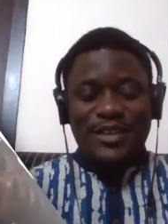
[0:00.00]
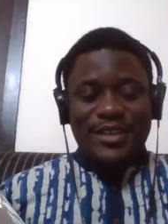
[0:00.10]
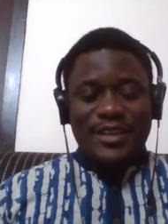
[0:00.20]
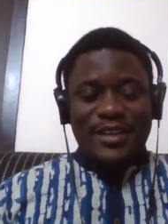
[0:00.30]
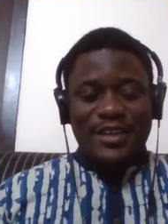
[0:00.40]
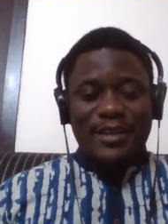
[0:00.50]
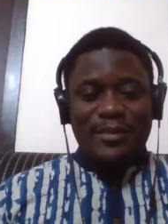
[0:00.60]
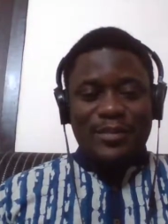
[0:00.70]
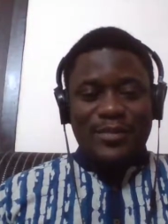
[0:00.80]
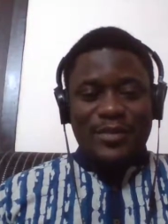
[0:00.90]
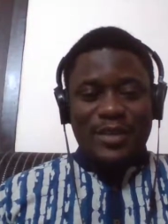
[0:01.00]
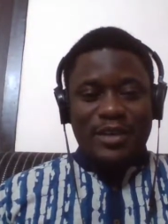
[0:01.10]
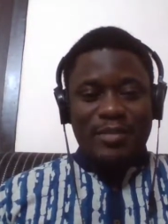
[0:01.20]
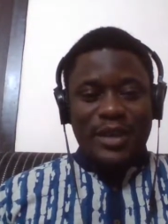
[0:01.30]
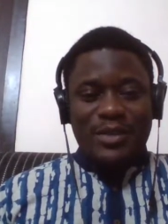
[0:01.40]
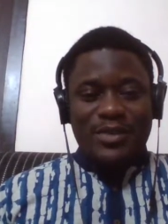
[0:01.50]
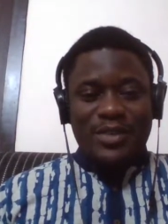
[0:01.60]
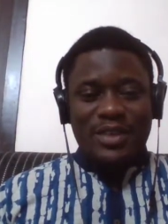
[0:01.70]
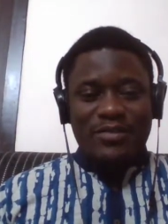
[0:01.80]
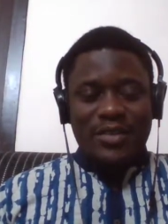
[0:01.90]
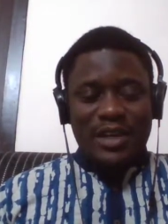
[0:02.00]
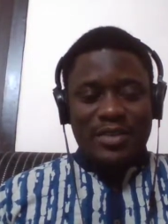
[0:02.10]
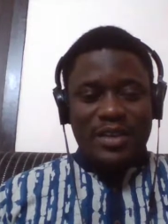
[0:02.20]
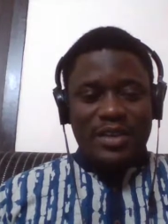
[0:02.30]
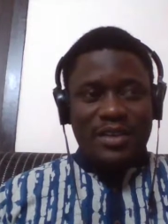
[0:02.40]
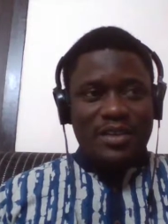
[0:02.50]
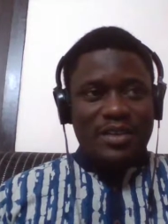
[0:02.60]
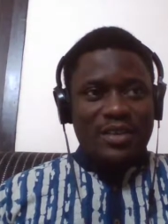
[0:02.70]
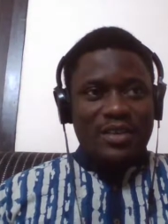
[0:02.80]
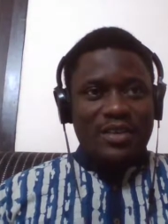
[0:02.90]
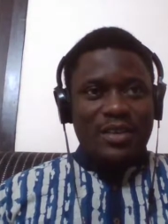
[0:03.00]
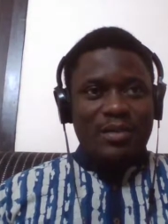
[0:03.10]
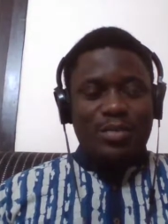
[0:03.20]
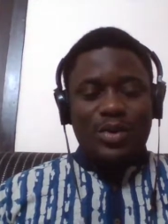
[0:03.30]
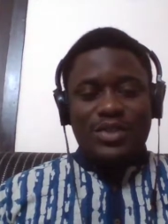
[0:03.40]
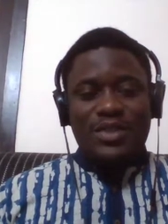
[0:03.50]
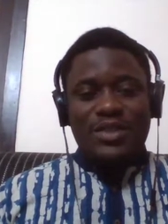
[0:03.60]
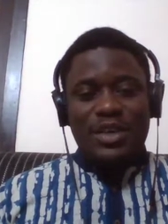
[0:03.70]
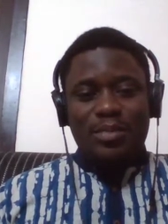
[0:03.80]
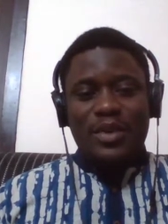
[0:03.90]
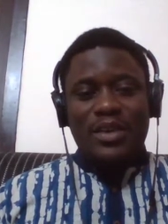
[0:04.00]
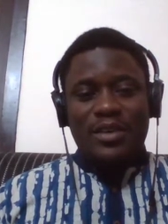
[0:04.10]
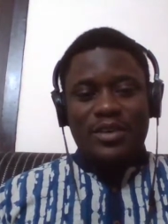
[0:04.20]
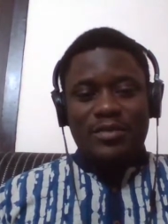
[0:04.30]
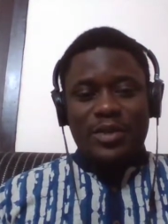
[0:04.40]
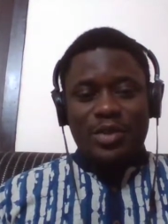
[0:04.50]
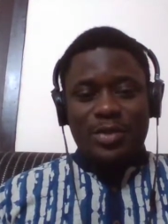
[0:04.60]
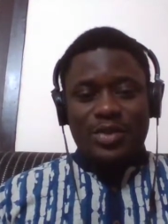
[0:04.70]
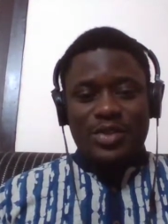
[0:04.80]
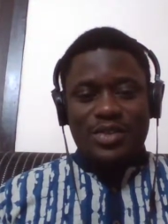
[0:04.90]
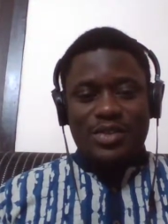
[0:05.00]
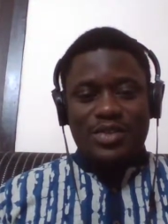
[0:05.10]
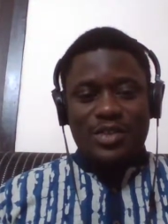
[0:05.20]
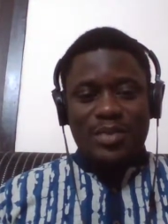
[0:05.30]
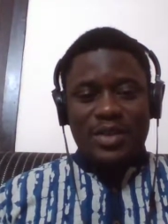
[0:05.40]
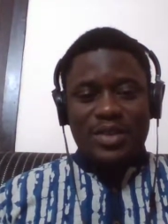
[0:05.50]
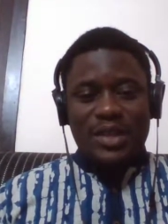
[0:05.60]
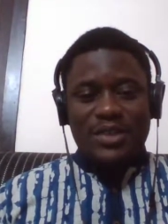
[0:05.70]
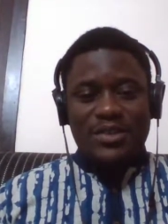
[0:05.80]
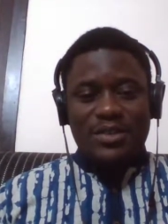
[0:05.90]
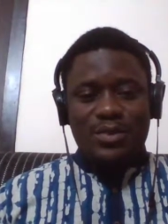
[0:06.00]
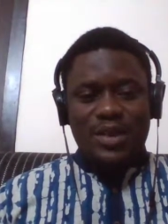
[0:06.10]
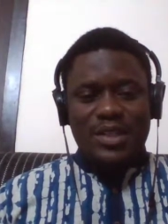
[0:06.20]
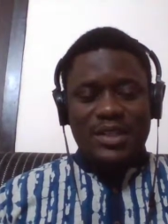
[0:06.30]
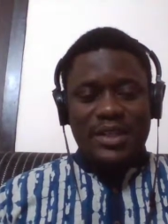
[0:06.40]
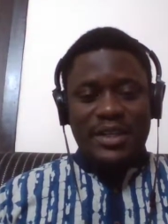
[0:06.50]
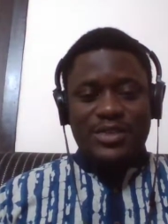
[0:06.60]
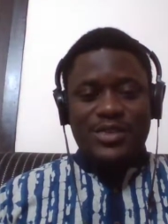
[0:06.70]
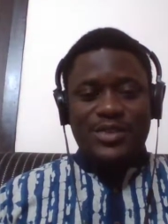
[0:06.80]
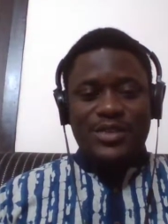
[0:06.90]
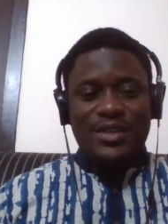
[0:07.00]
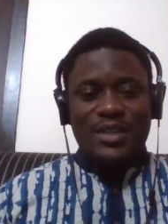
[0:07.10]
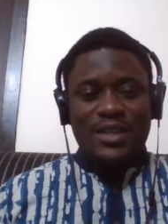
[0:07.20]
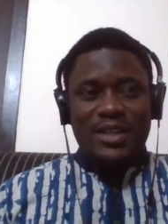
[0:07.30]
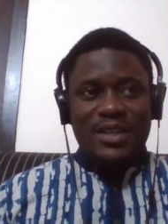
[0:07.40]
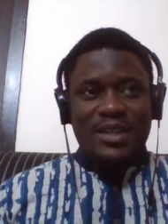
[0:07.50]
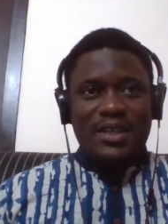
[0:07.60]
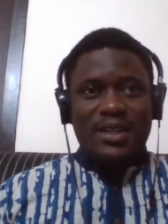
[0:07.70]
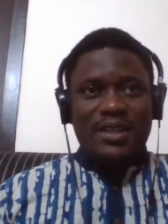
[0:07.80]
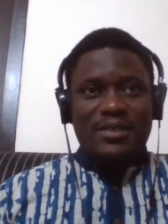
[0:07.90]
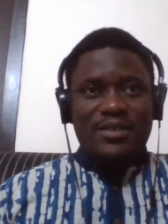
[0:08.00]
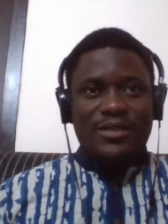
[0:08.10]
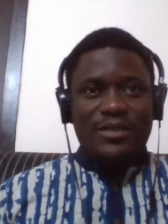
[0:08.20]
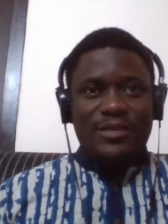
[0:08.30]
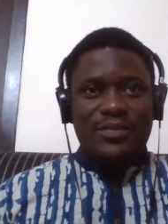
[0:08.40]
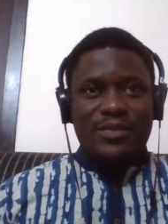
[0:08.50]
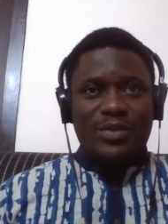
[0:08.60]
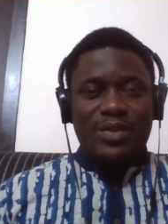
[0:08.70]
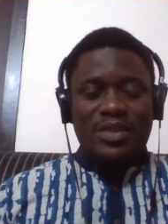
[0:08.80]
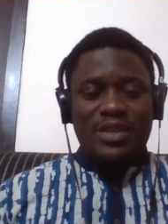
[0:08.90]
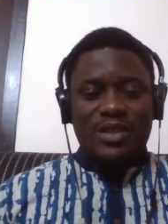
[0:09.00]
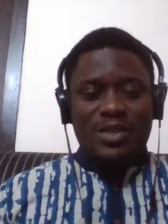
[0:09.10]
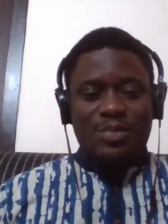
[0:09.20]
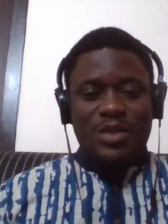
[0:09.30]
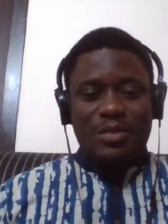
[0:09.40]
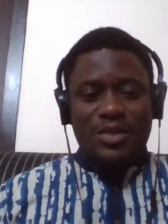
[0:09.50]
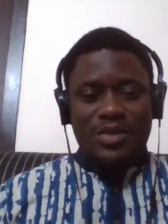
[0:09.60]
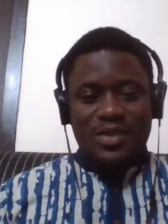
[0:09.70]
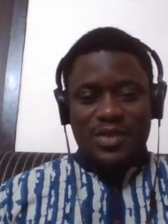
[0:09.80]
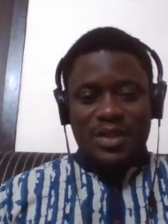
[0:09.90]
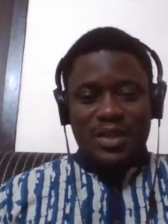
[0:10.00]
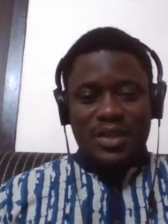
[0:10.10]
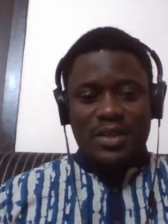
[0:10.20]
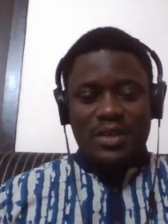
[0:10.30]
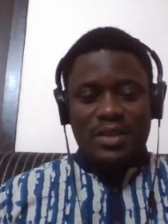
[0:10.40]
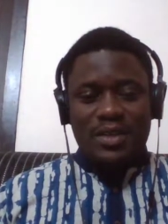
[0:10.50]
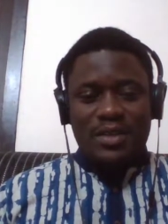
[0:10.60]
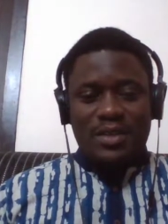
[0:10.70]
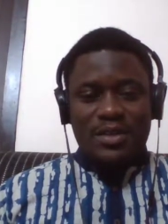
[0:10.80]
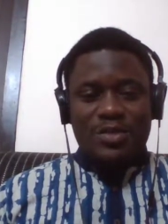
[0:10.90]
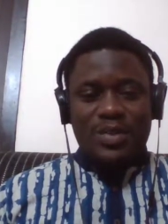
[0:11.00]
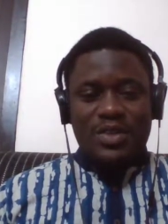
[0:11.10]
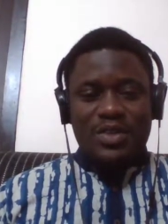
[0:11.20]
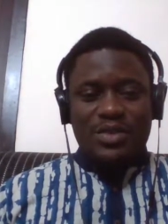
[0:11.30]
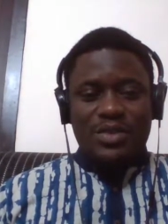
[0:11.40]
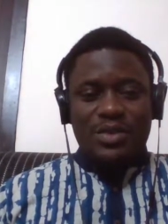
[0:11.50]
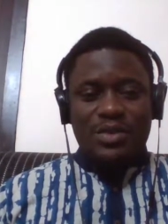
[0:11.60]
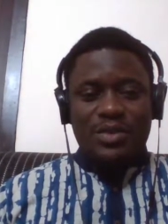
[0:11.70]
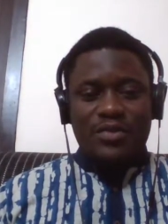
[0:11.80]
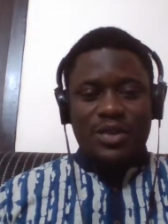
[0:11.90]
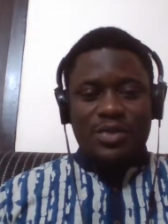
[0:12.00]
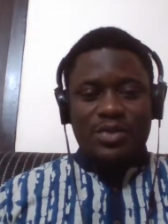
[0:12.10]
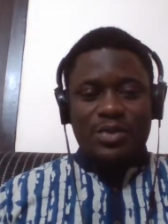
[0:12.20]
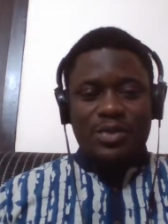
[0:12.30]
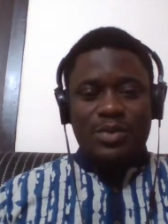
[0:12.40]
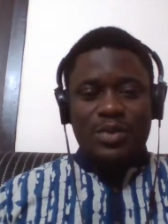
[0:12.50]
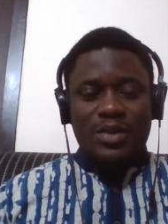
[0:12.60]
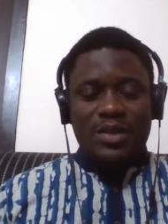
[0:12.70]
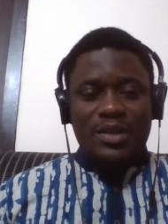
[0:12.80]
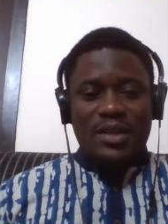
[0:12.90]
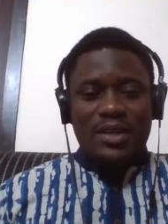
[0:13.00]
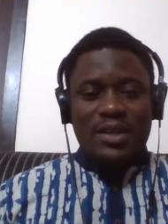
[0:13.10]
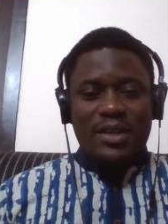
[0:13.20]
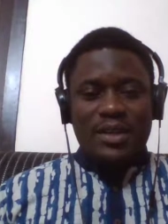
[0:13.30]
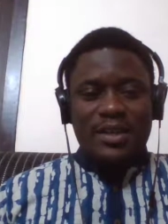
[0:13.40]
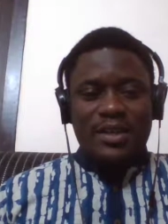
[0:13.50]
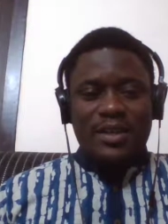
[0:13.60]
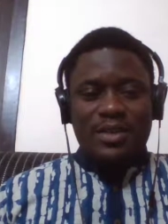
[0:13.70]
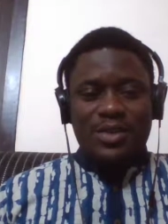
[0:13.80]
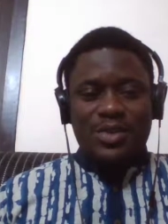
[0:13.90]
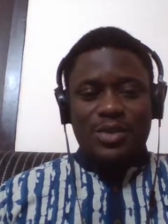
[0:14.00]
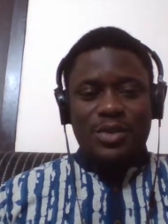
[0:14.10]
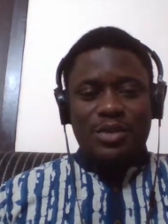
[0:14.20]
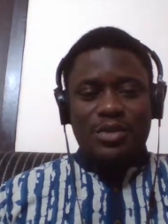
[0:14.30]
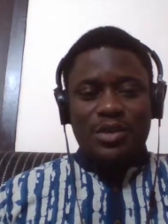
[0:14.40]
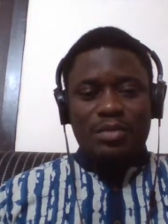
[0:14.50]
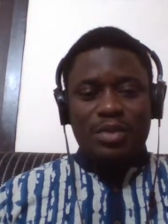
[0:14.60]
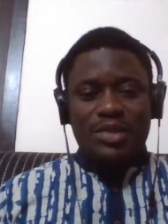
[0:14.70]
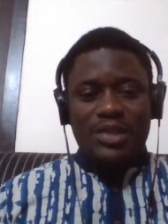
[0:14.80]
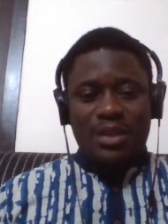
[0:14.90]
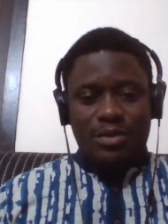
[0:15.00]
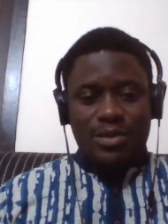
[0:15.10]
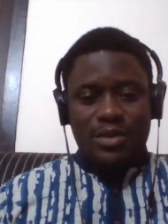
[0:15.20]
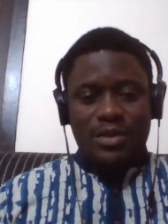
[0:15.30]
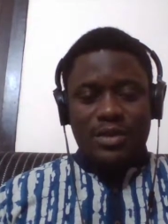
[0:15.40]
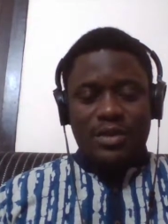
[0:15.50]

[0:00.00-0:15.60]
um, about the very important topic of global citizenship education, what it does and what its promises are, especially to those of us who are in the so-called global south